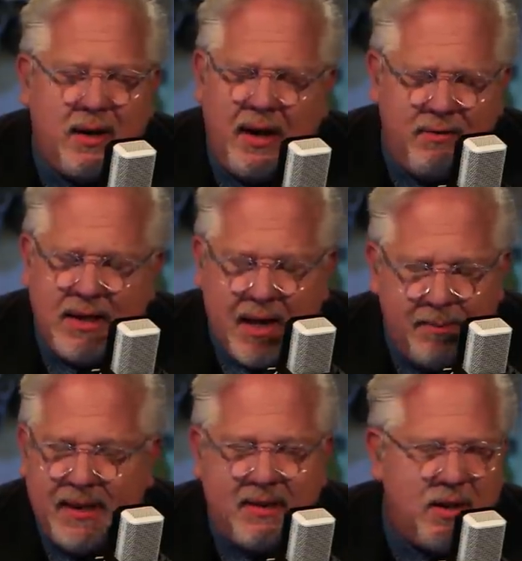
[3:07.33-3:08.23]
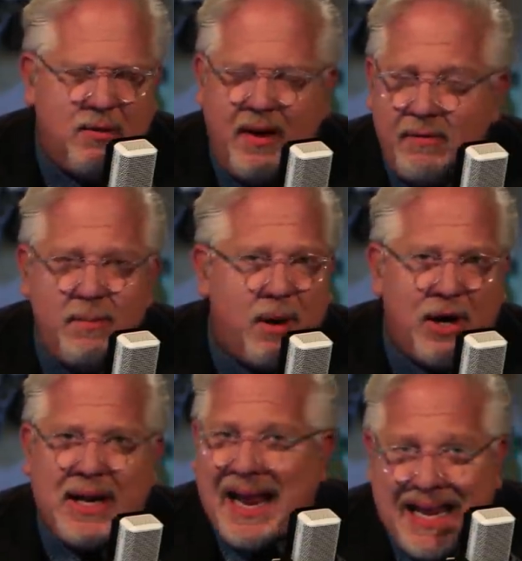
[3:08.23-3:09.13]
uh, every company that you've ever
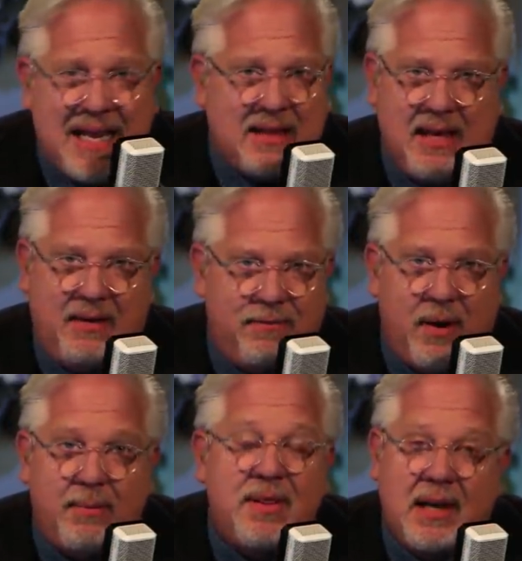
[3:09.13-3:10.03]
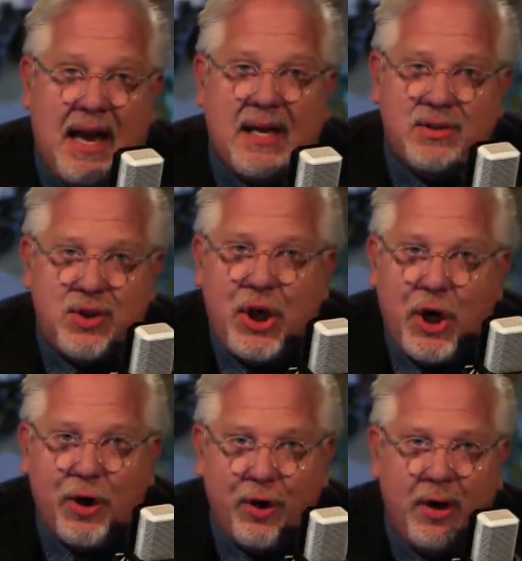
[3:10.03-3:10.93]
bought anything from in the last
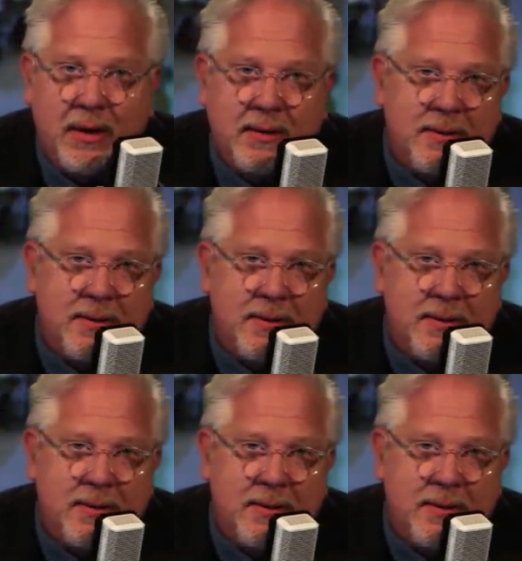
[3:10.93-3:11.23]
year?